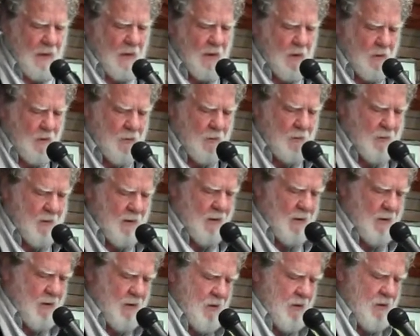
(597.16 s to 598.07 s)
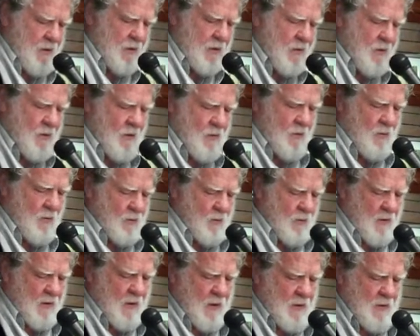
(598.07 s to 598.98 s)
Illuminated in
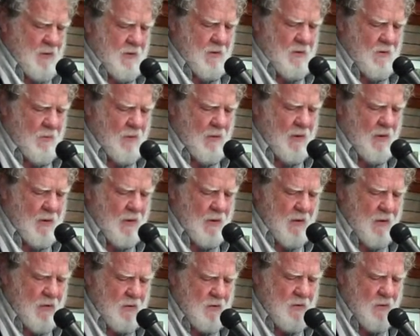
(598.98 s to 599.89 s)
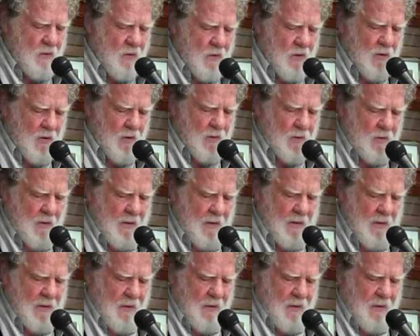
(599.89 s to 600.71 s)
gold-faced, fading stories,